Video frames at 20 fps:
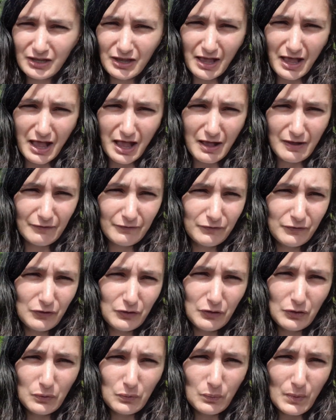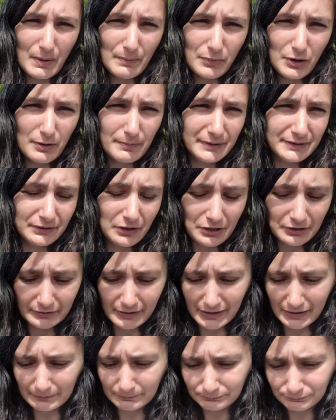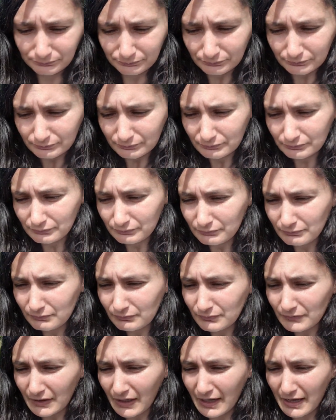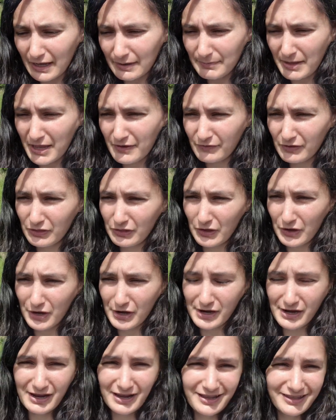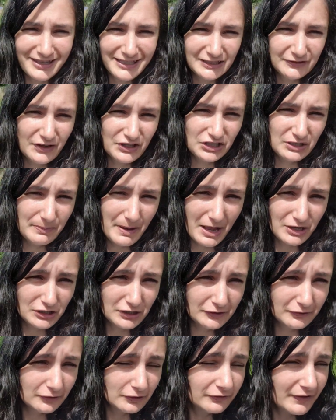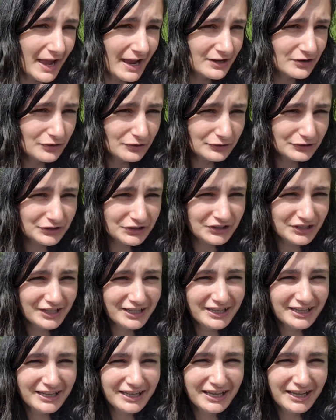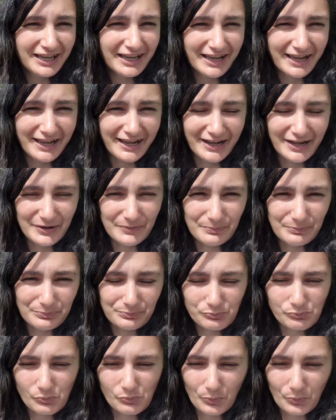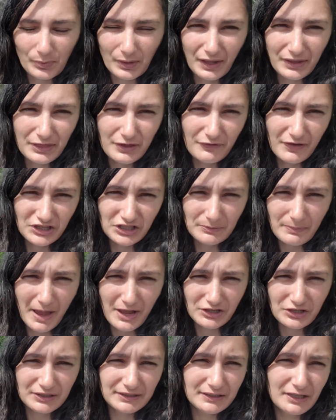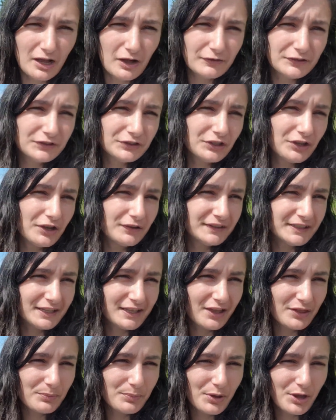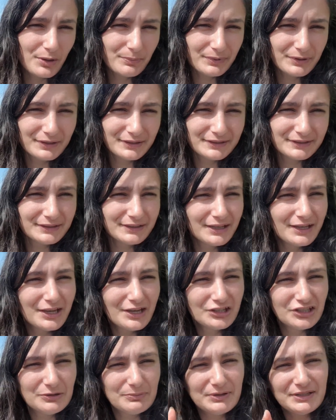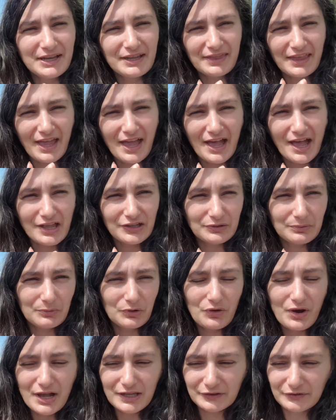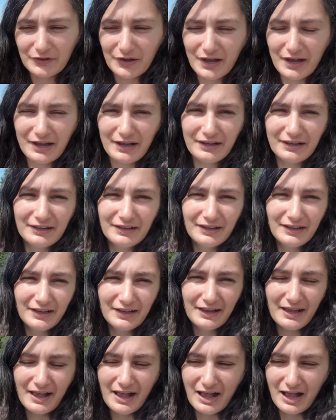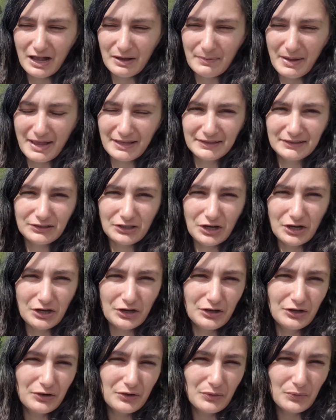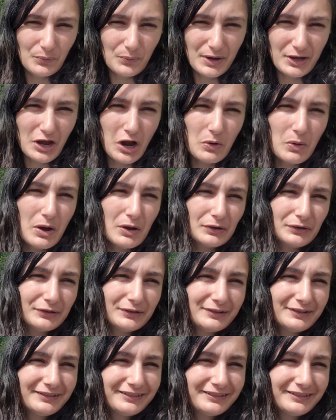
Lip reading: for one purpose only. Even though this veggie patch is full of annuals, the veggie patch itself serves another purpose, to protect the house from a grass fire. And so we go on